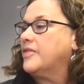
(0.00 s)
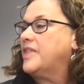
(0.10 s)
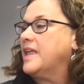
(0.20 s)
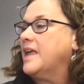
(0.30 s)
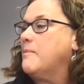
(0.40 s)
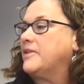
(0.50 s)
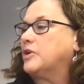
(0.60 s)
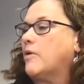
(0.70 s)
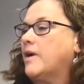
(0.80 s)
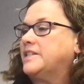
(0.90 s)
Thinking about the
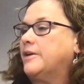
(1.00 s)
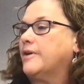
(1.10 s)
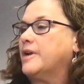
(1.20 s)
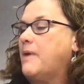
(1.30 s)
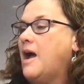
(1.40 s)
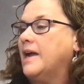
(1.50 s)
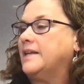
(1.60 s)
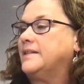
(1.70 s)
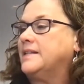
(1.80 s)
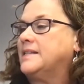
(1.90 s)
criteria
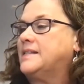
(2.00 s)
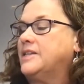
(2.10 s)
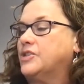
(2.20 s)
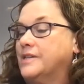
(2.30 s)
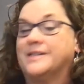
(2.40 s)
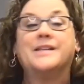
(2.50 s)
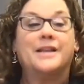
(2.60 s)
behind the decisions,